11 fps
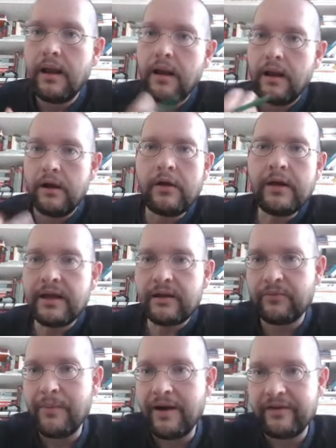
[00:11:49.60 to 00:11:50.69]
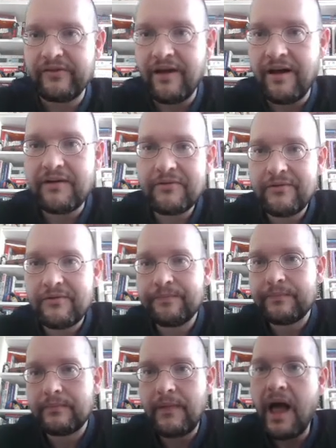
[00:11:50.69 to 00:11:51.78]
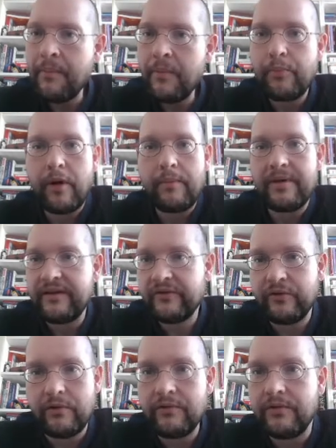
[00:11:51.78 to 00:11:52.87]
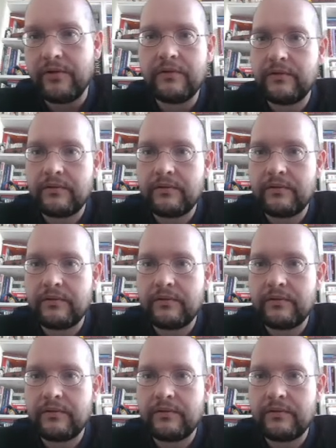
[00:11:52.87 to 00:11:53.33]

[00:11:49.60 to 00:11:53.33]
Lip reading: Look at myself. I'm a public servant.